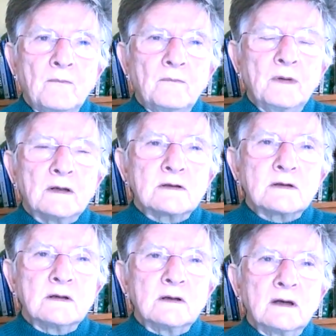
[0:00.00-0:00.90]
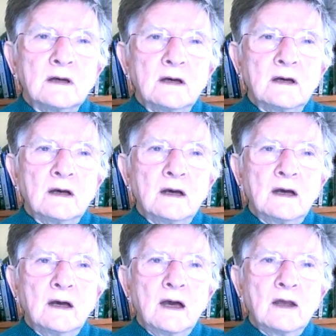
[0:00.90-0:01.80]
But
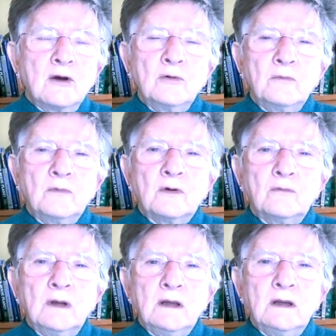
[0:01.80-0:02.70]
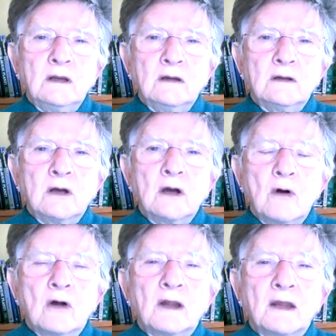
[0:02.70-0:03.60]
I hope that we go
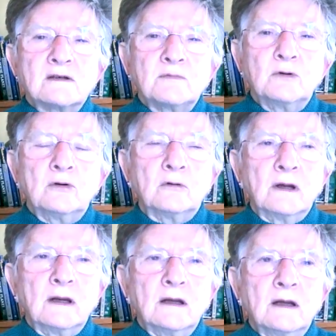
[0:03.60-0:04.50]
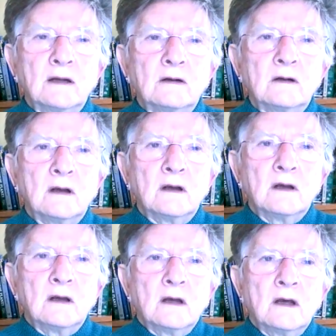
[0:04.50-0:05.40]
on exploring
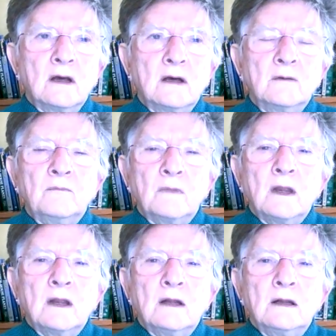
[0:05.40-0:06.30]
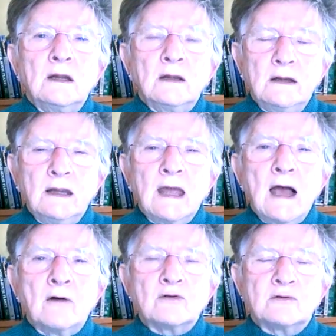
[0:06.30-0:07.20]
and learning
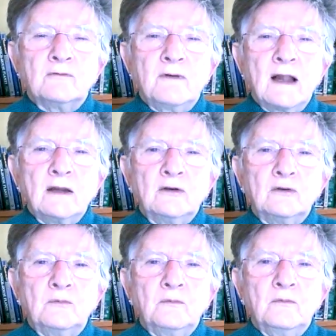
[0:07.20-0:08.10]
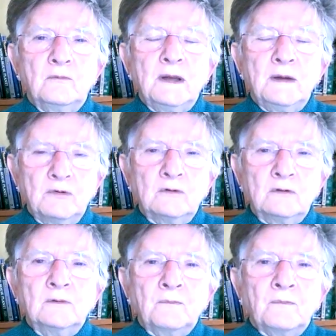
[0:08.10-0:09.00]
how to value people
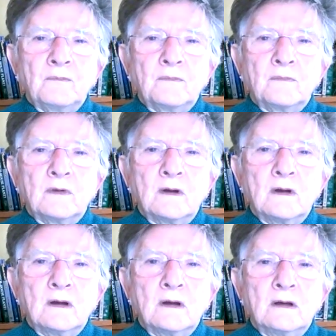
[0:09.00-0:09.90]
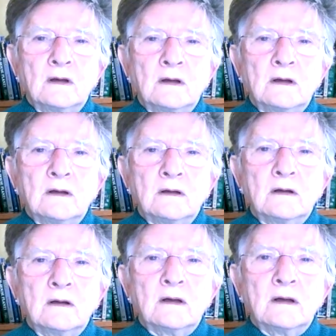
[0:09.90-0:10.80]
and
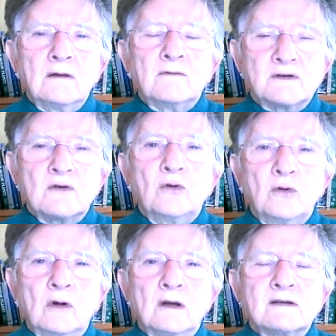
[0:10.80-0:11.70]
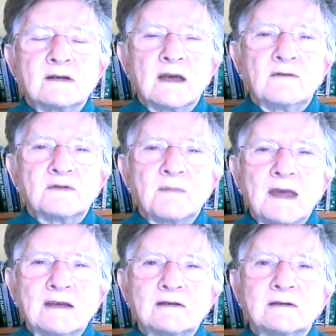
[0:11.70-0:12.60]
give us all a safe
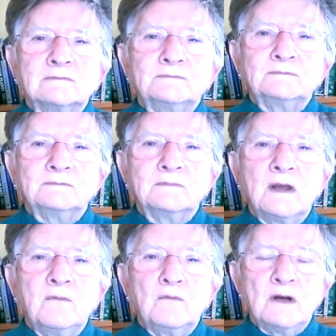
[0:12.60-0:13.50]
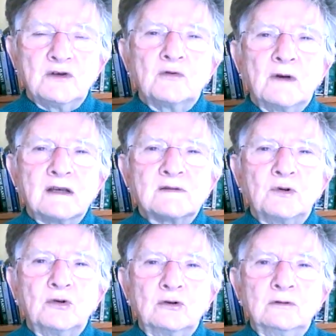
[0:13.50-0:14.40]
space in which to
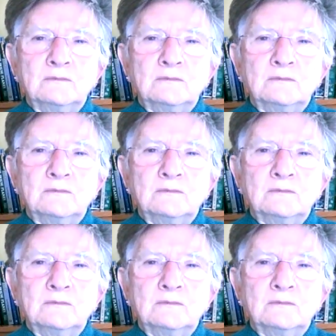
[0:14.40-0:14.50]
explore.